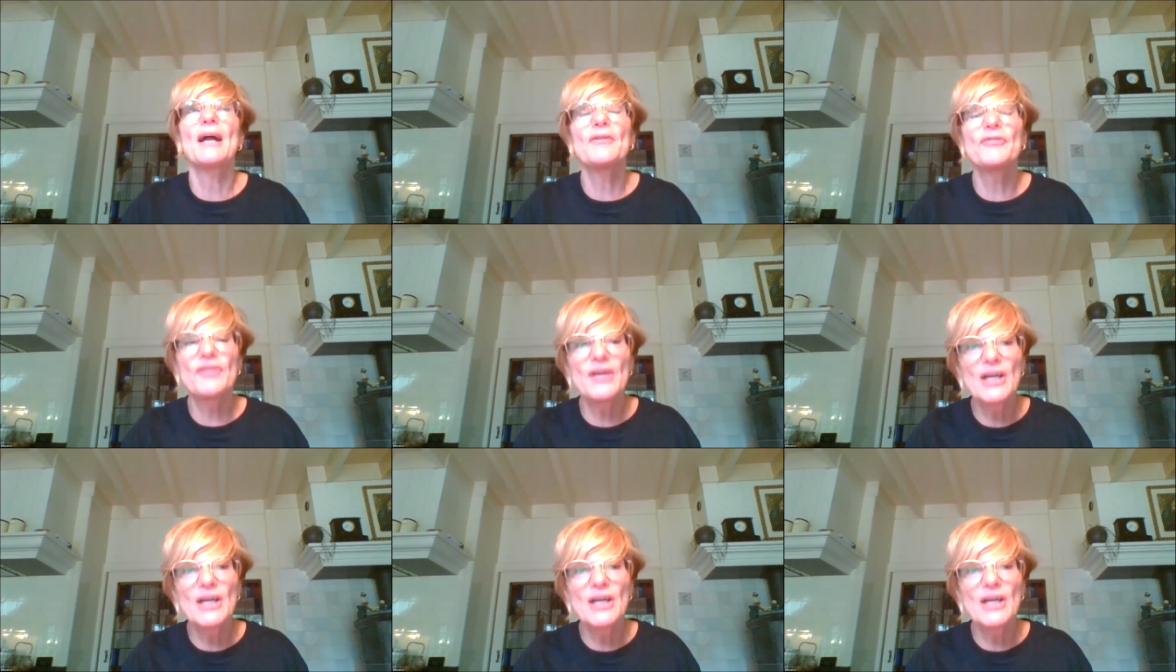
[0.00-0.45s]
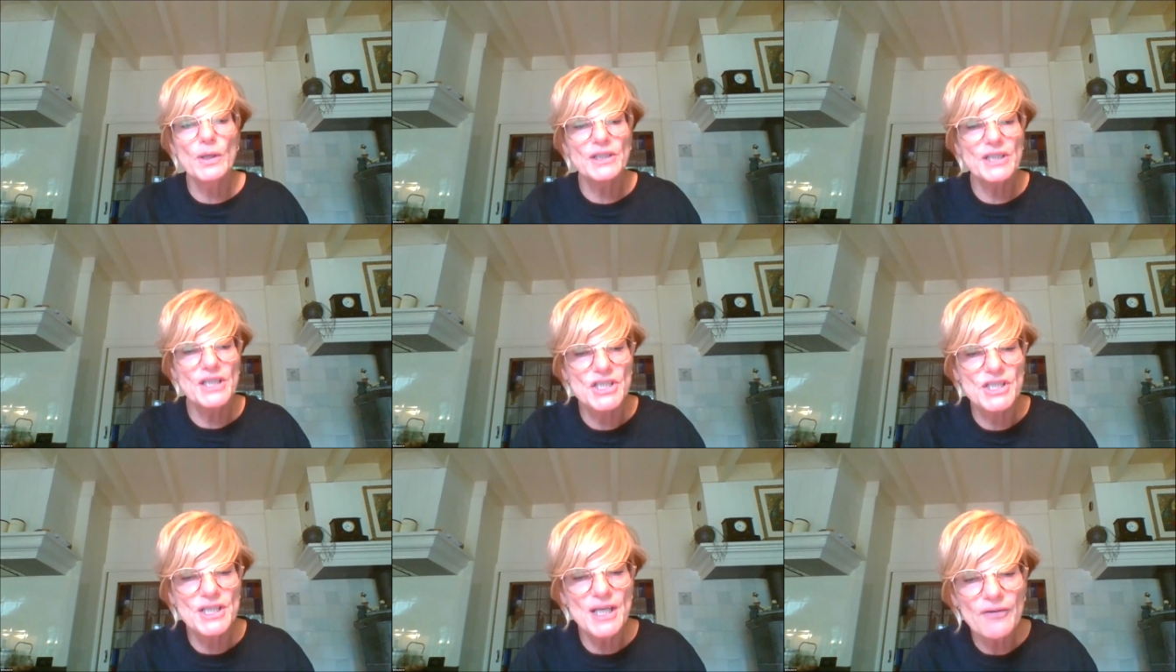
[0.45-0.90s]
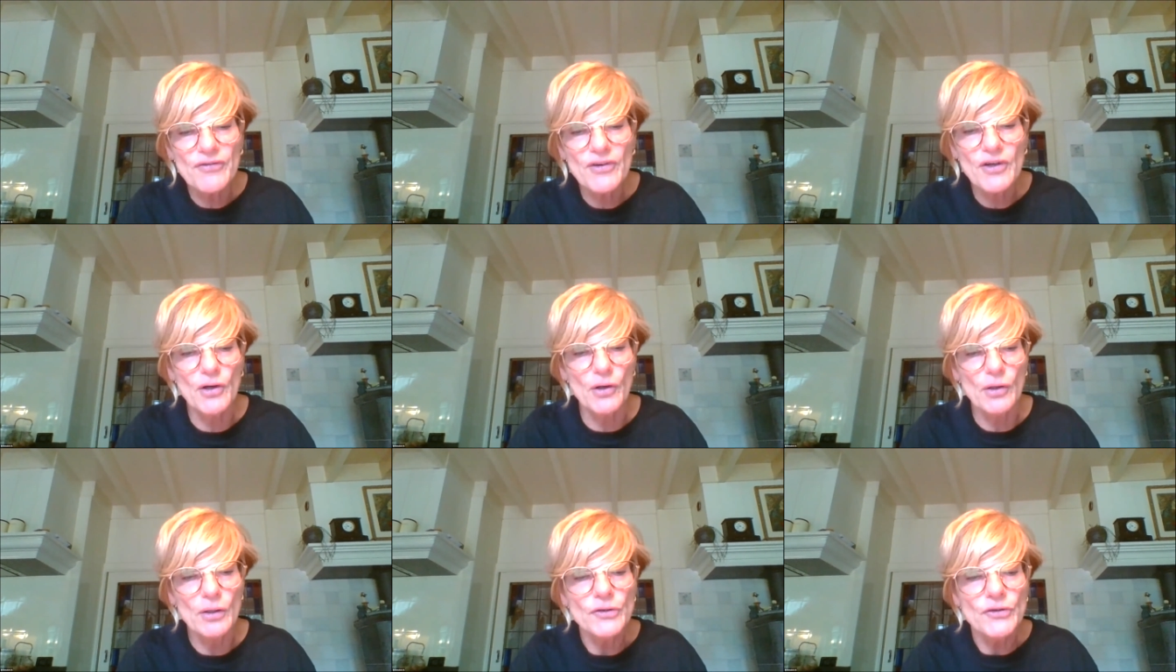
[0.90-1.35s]
think what is
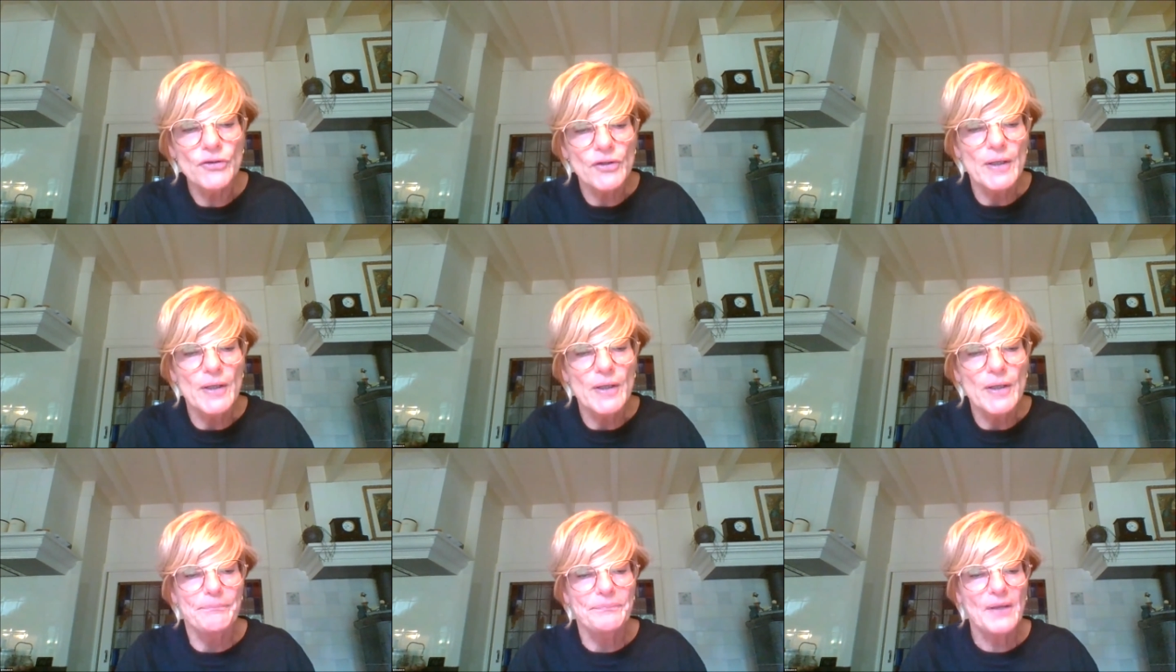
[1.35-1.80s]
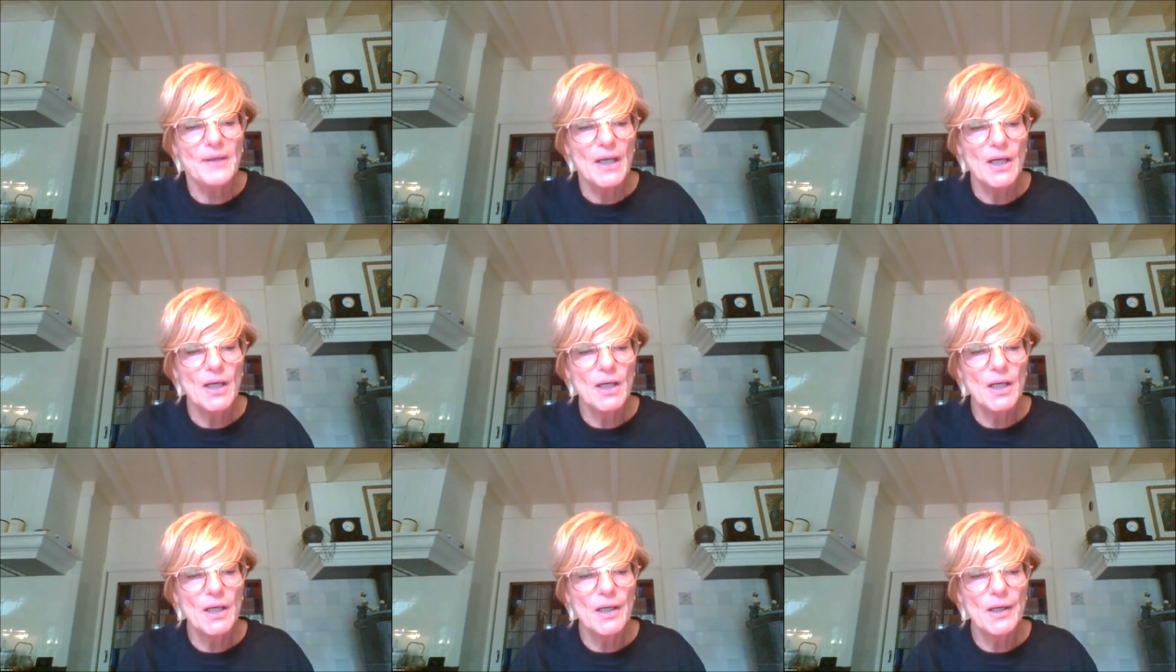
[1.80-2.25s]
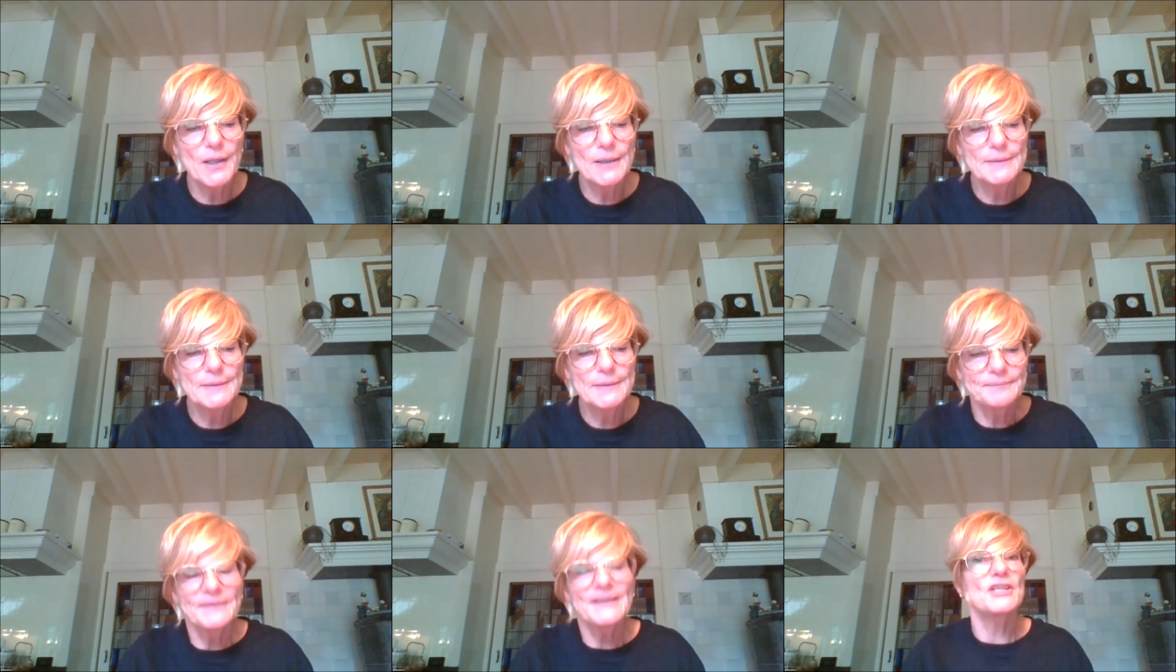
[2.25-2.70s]
difficult,
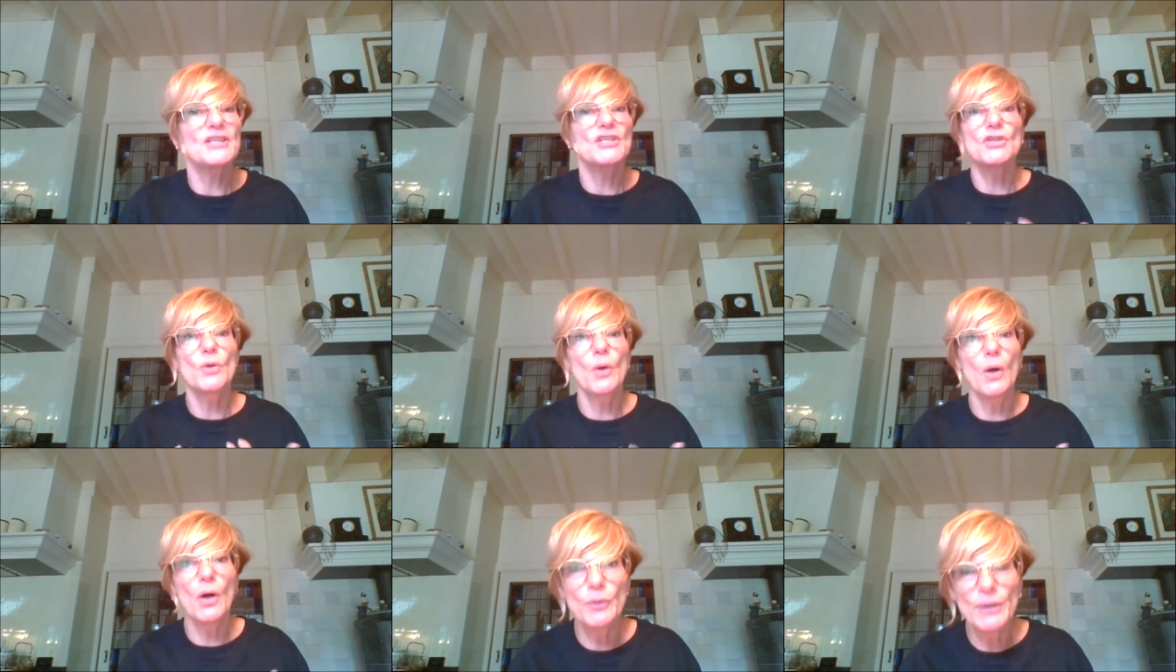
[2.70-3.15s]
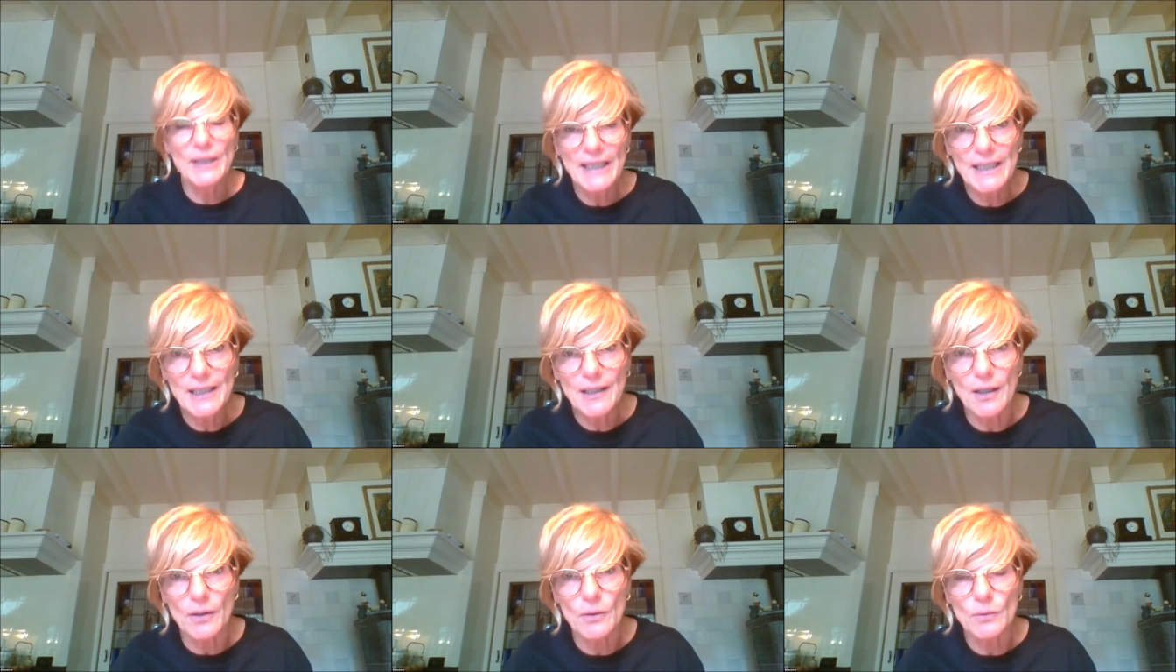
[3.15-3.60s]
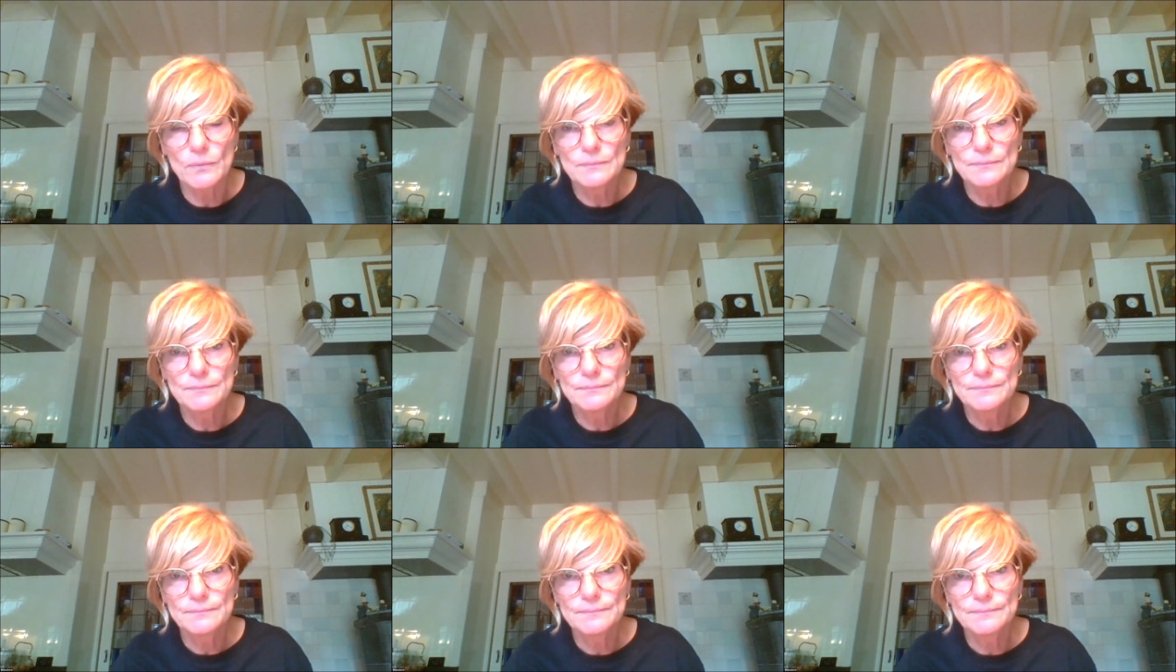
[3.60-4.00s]
that's your own ego